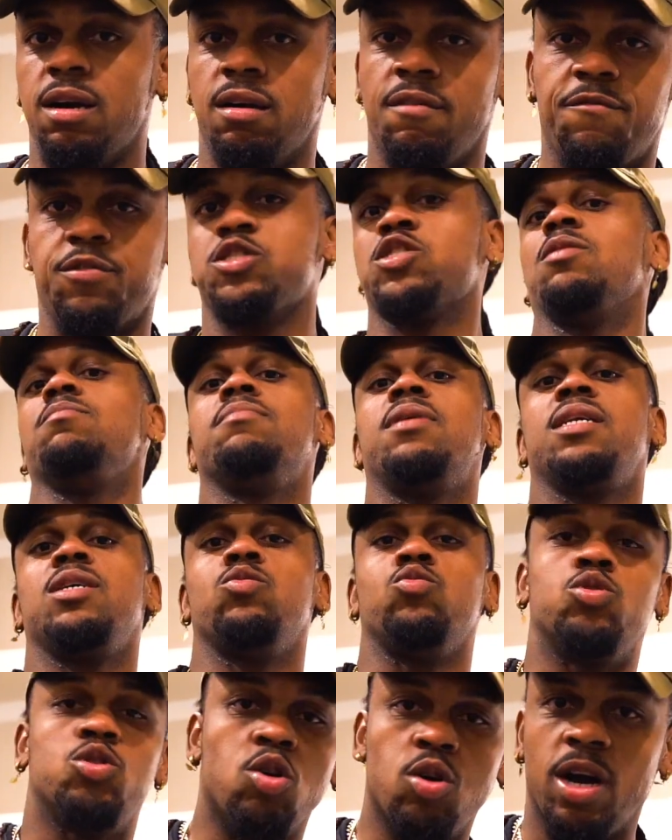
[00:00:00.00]
for somebody
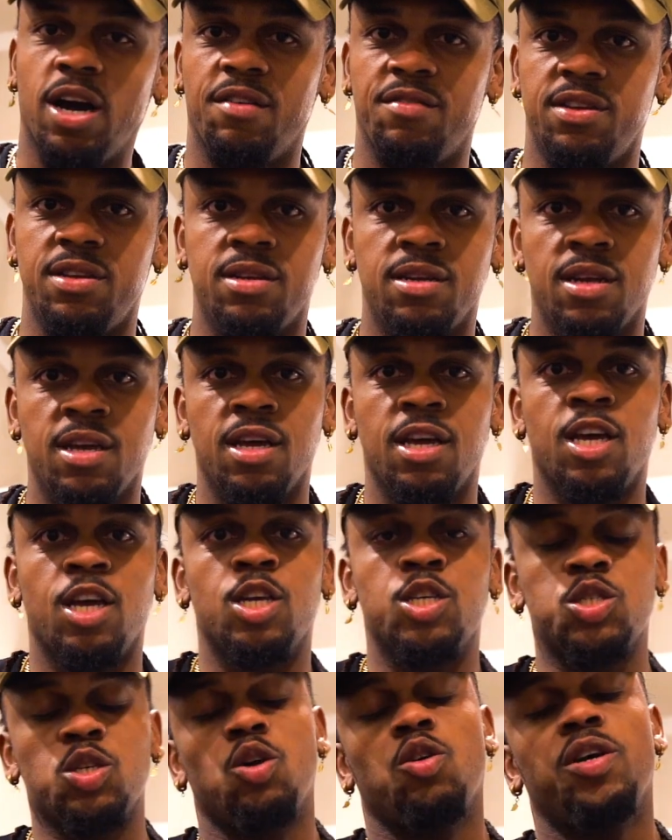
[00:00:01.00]
who don't have it.
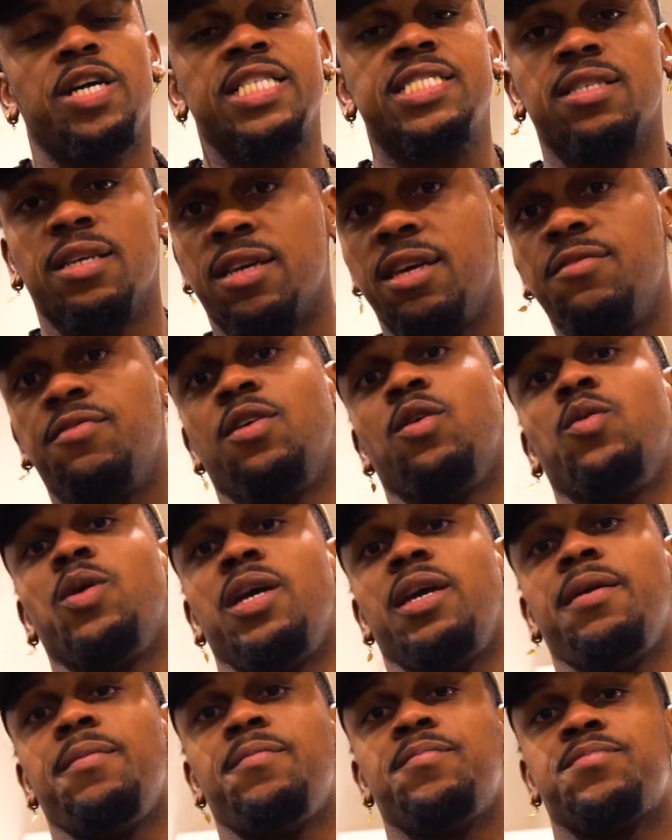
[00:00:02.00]
So it's a
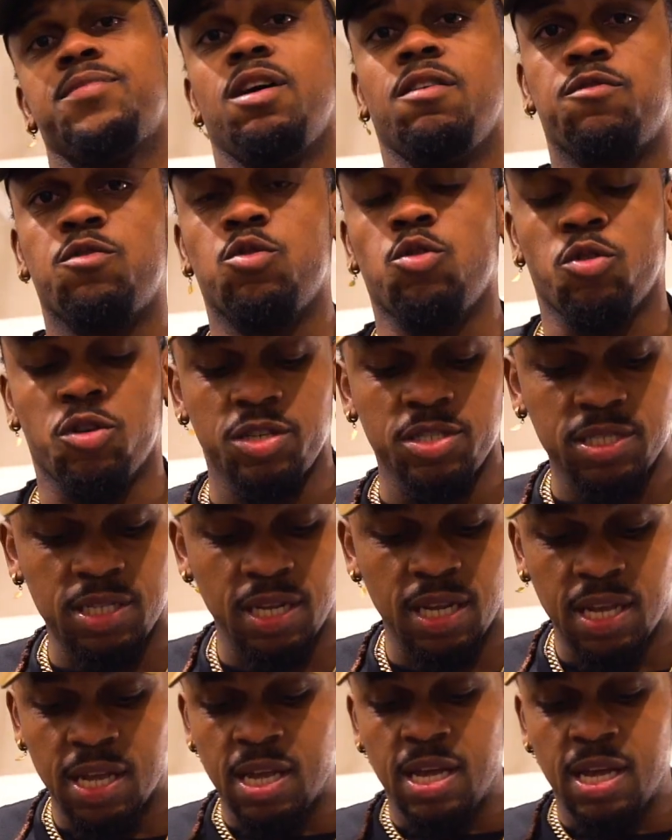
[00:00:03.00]
giveaway, of course.